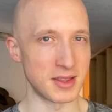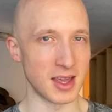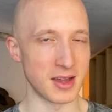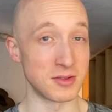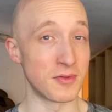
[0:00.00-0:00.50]

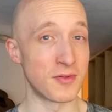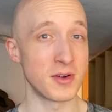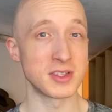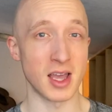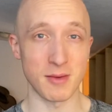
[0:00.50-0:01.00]
the end of the
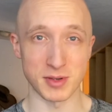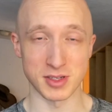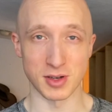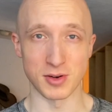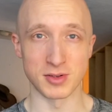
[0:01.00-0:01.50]
first
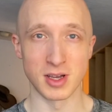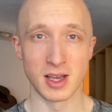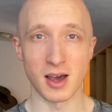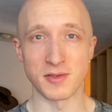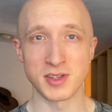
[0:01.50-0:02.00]
episode
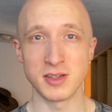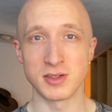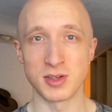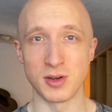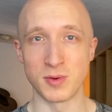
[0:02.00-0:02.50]
of season
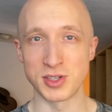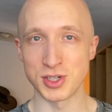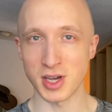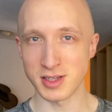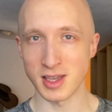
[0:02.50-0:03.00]
two, which
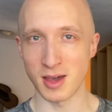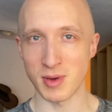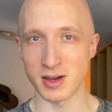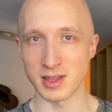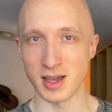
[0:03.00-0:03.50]
just came
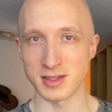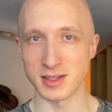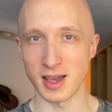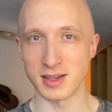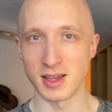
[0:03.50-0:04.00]
out last
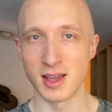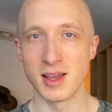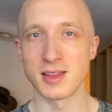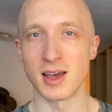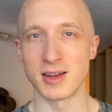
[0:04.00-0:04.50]
night,
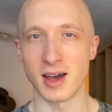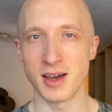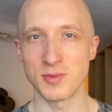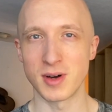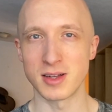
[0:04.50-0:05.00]
that I
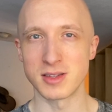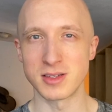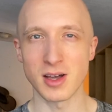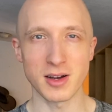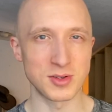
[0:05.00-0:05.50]
want to
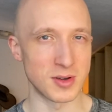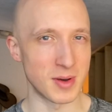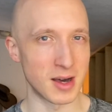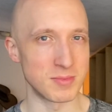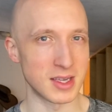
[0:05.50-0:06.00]
talk to you
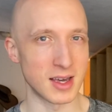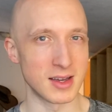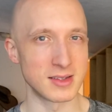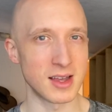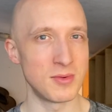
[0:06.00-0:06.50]
about
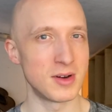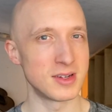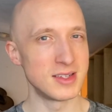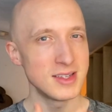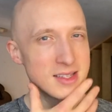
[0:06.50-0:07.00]
because I
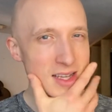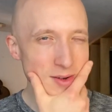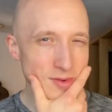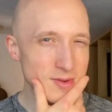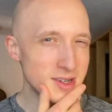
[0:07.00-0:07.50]
wondered is that
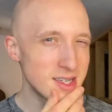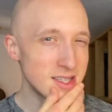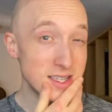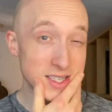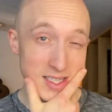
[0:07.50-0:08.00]

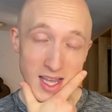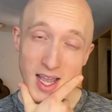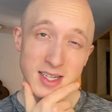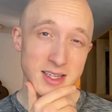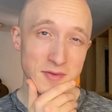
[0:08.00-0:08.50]
really
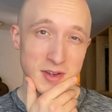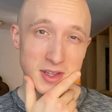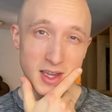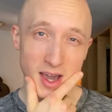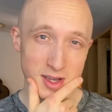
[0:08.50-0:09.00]

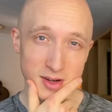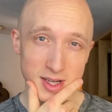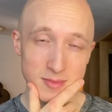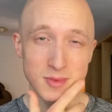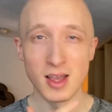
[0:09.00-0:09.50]
scientifically
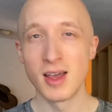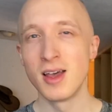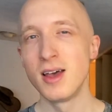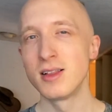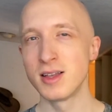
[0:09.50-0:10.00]
accurate?
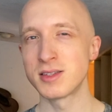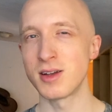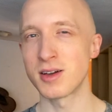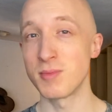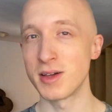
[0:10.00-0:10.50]
Let's
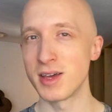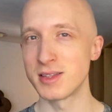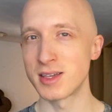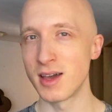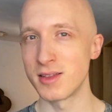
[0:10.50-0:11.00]
talk about that
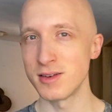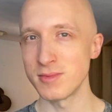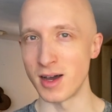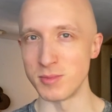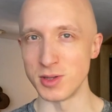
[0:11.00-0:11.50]
together.
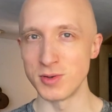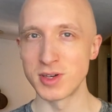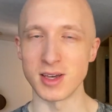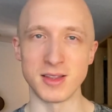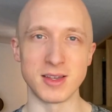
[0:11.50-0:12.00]
I'm
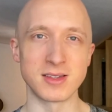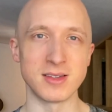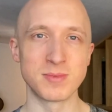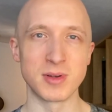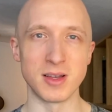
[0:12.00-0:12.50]
Luke, and this
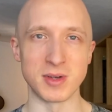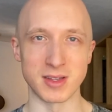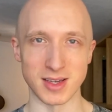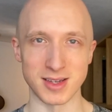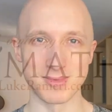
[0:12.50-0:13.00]
is Polymathy.